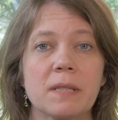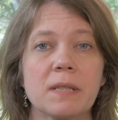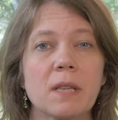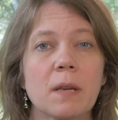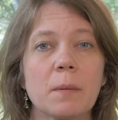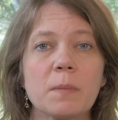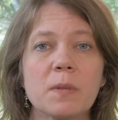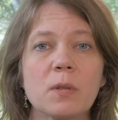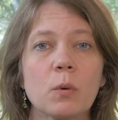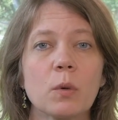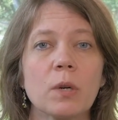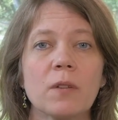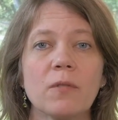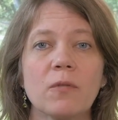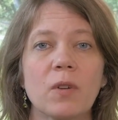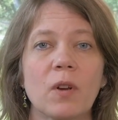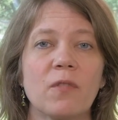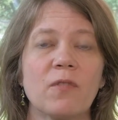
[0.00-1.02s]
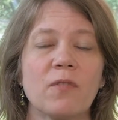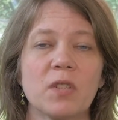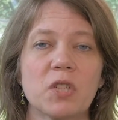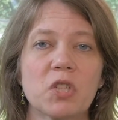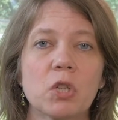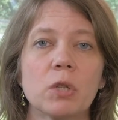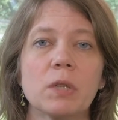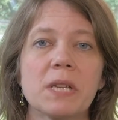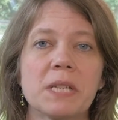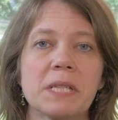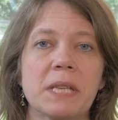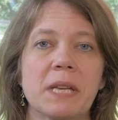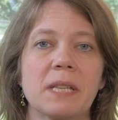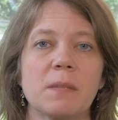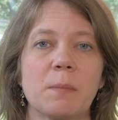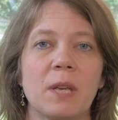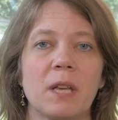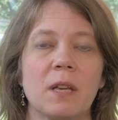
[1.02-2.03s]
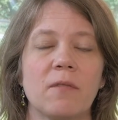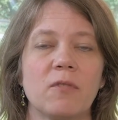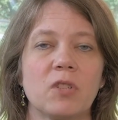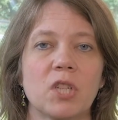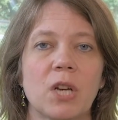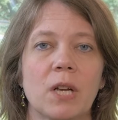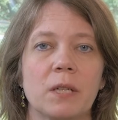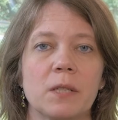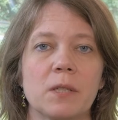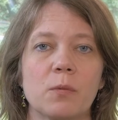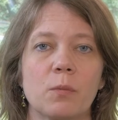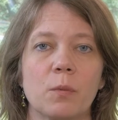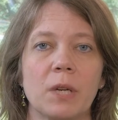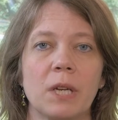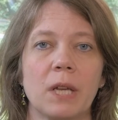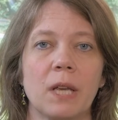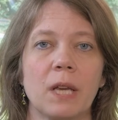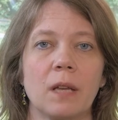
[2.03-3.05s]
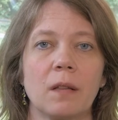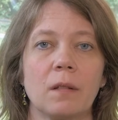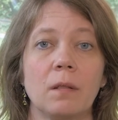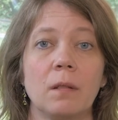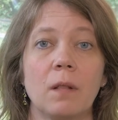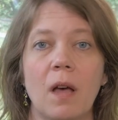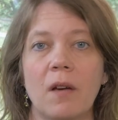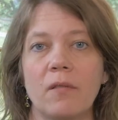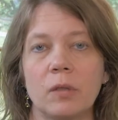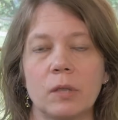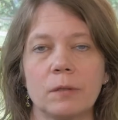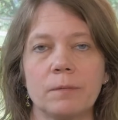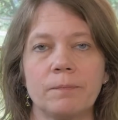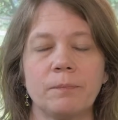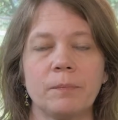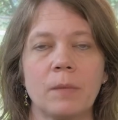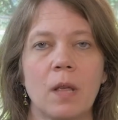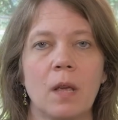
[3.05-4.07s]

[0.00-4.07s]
some sort of official assessment of a child's reading level.